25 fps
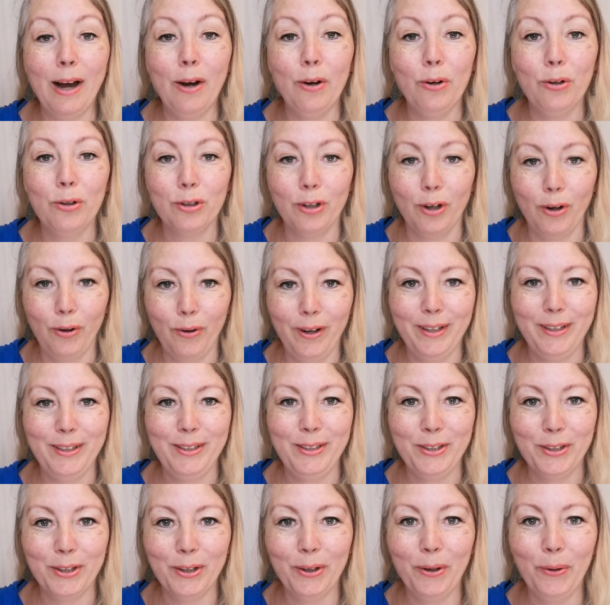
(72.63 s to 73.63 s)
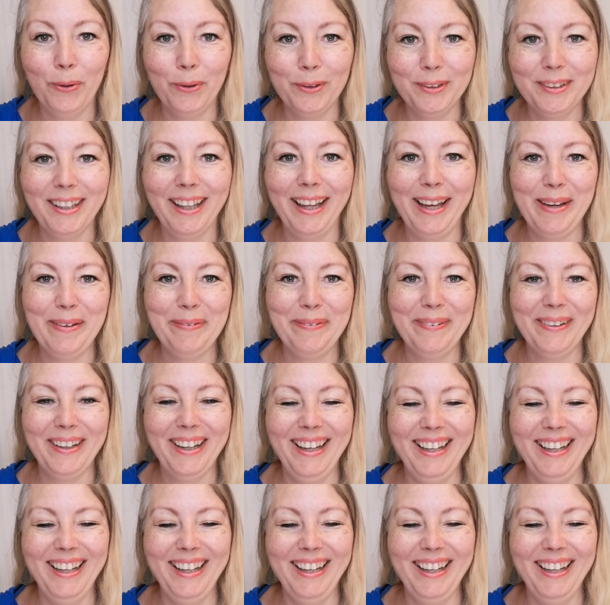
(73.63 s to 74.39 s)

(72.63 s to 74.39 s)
outgrown your old life?